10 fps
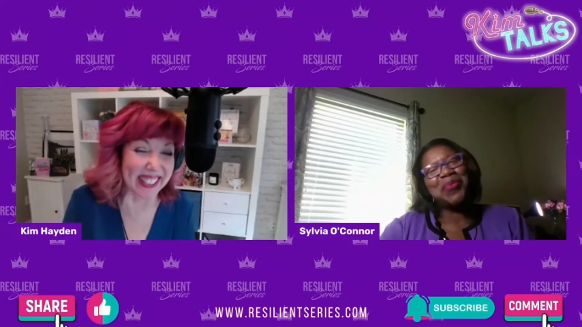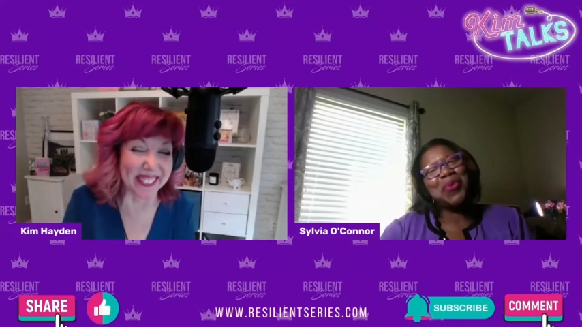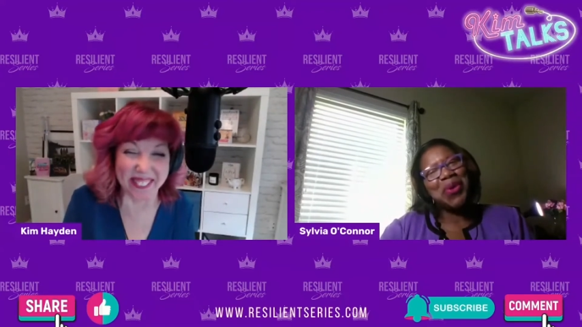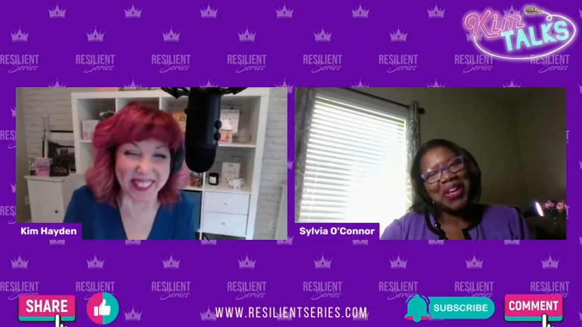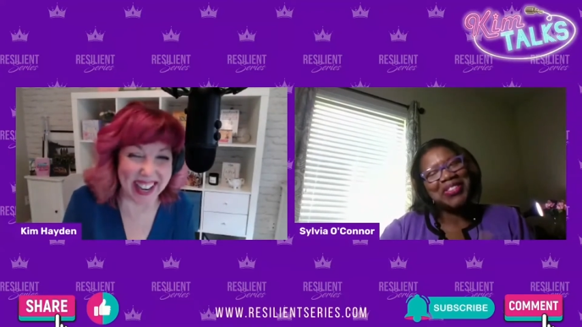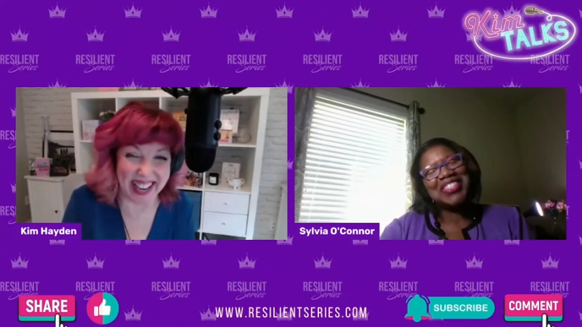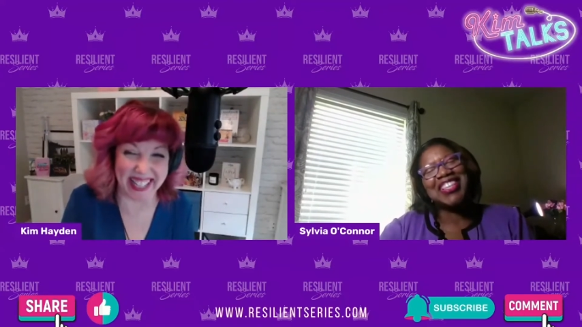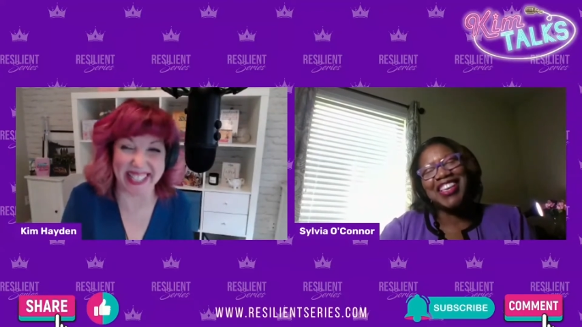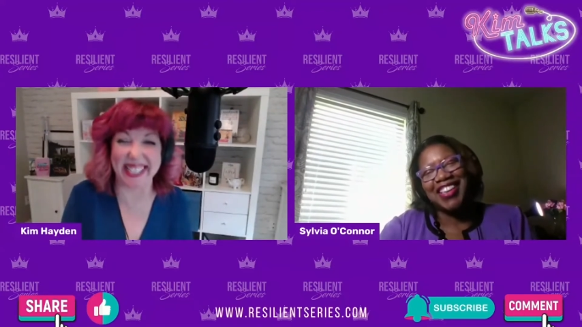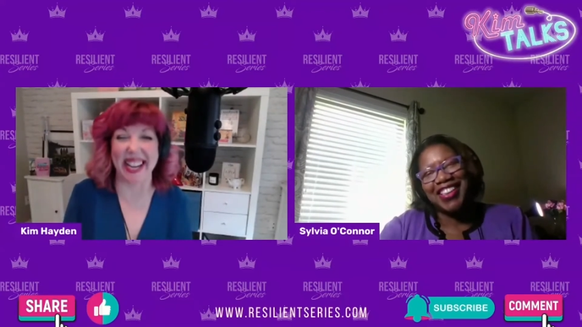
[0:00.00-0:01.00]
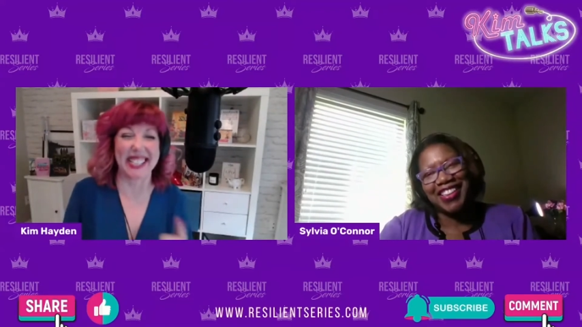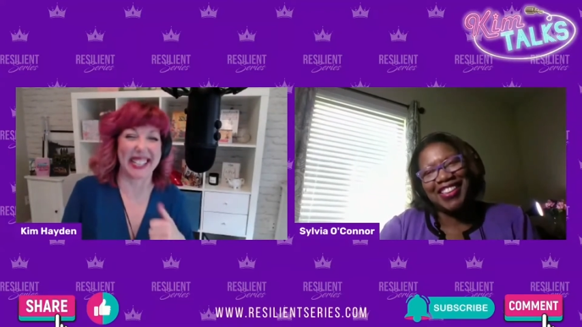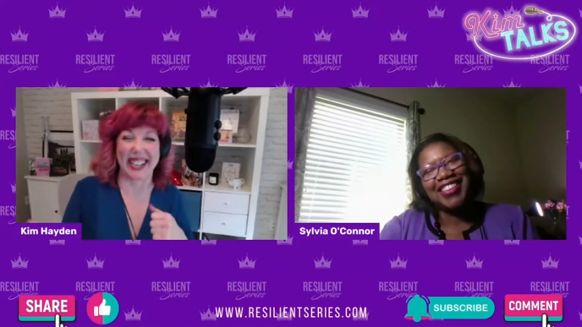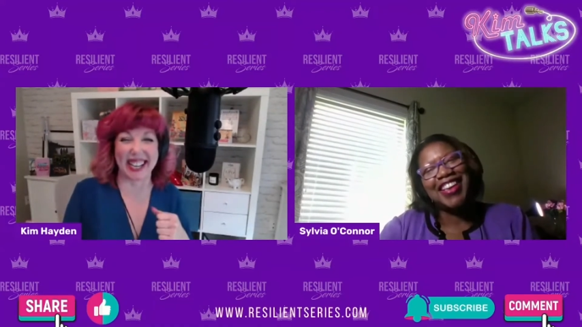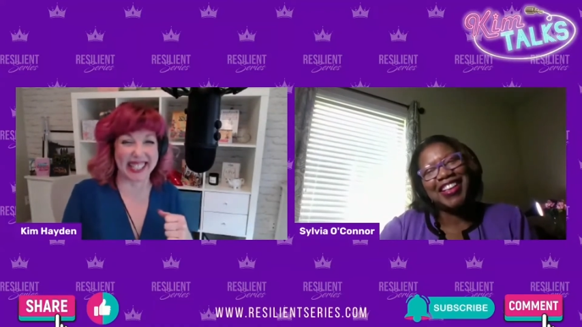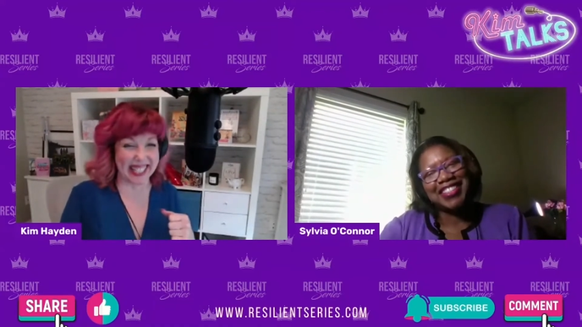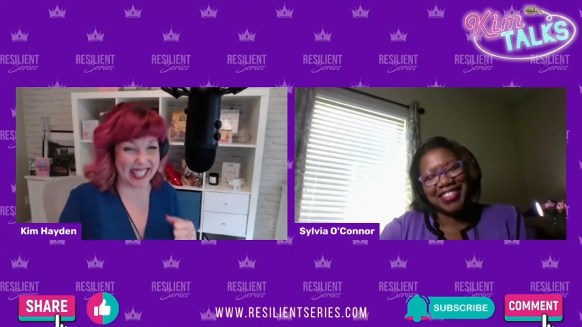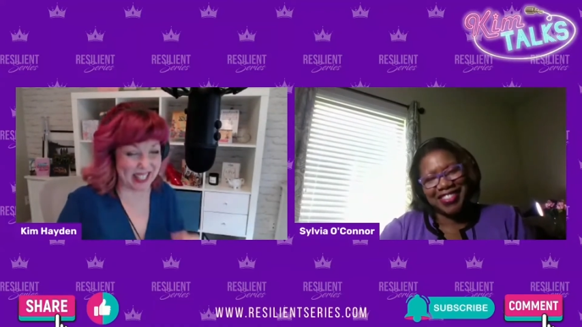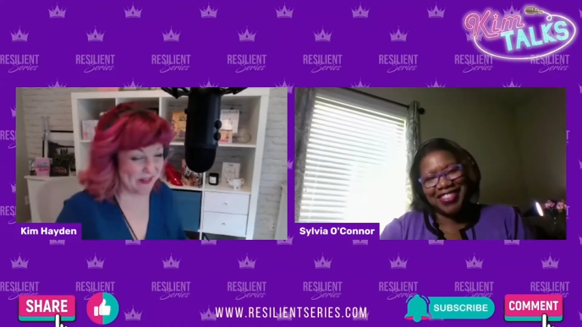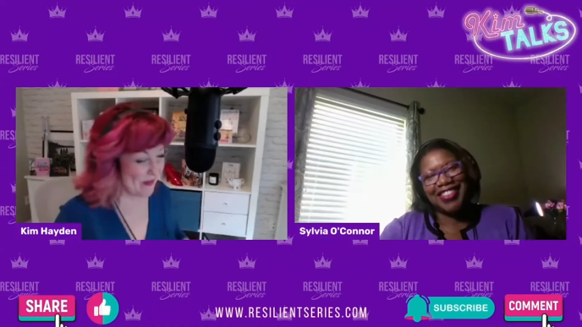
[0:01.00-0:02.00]
Speaker 1: and royalty. Queens. That's awesome.
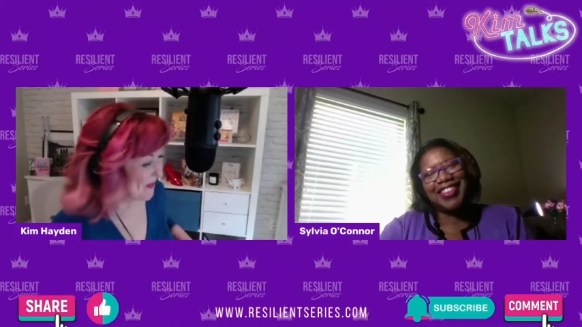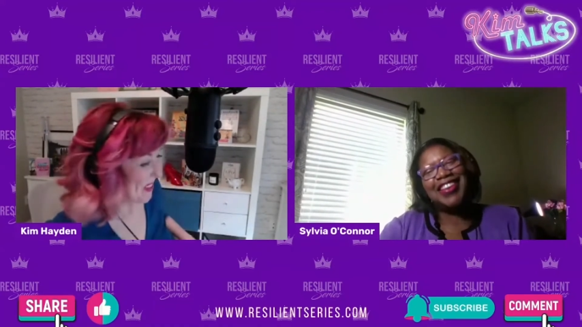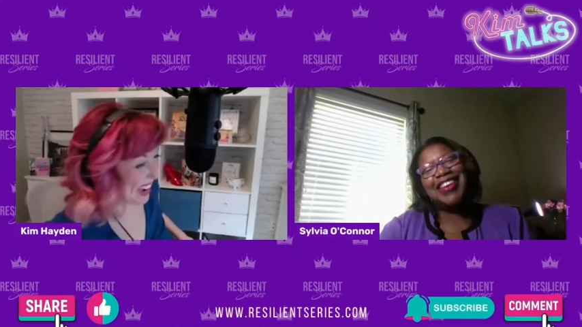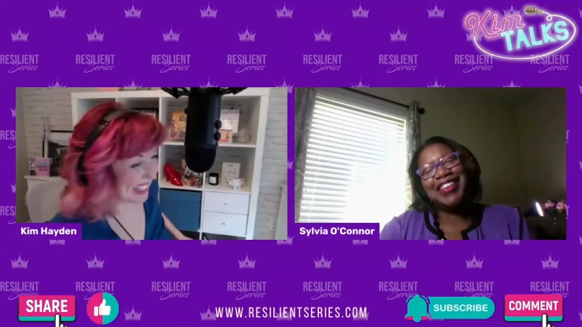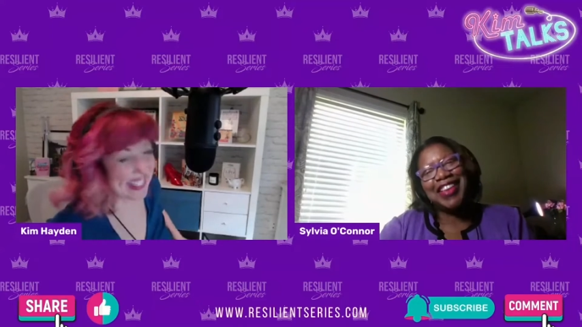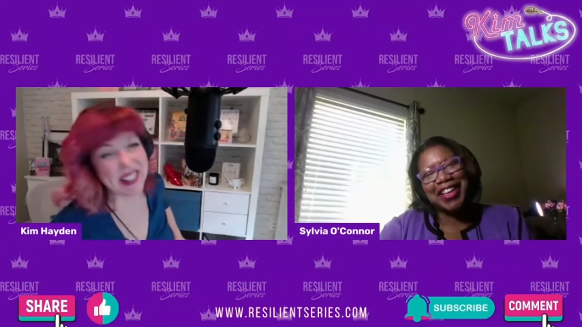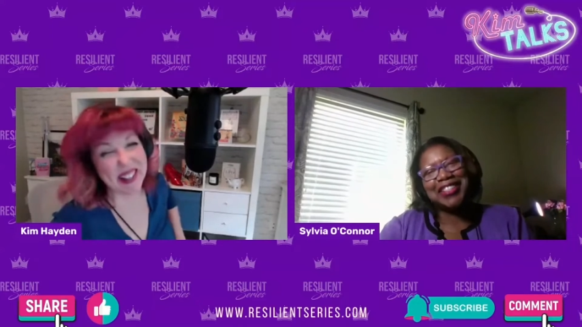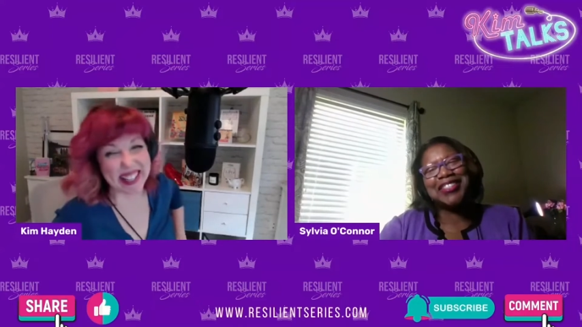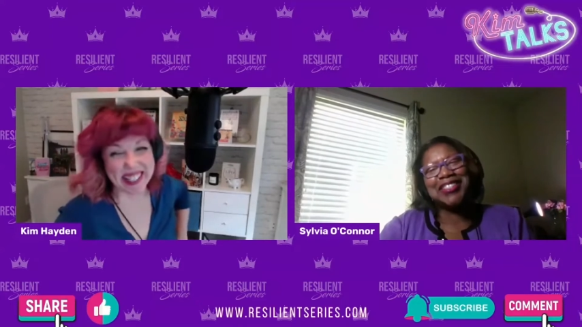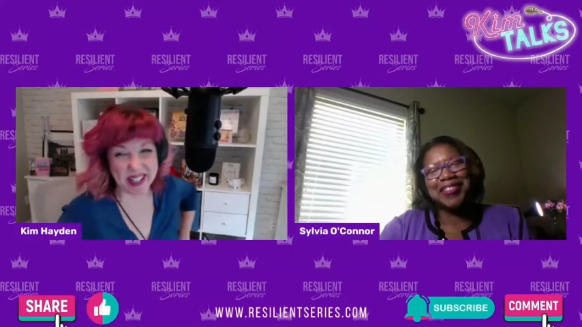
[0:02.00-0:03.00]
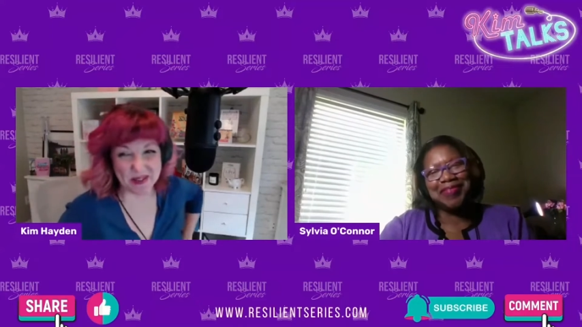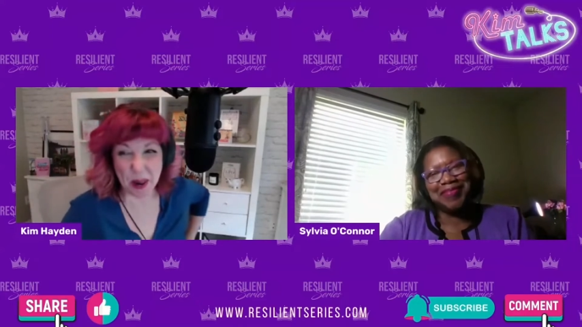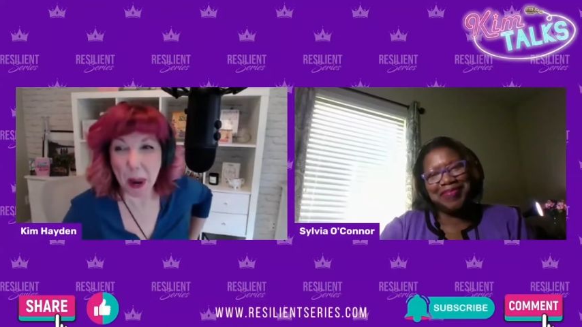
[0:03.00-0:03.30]
Yes. That's yes. awesome.